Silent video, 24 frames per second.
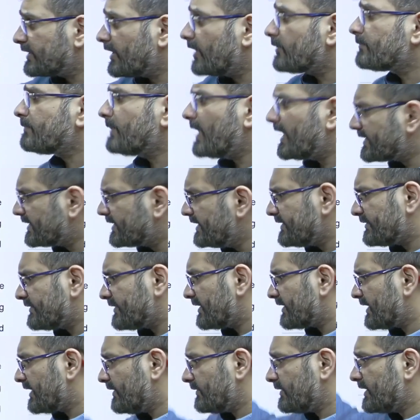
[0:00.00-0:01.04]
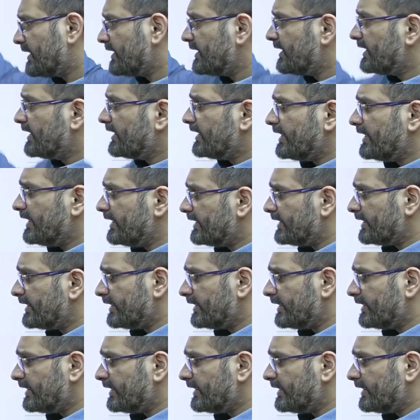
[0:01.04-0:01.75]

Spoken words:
down, partially struck down in